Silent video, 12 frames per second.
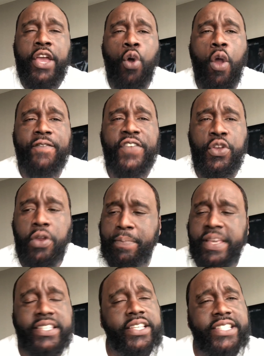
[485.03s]
in order for you to
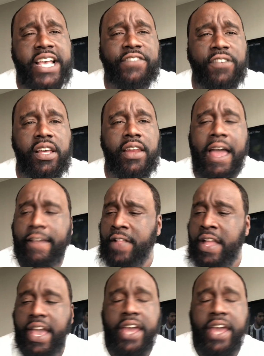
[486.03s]
be successful in life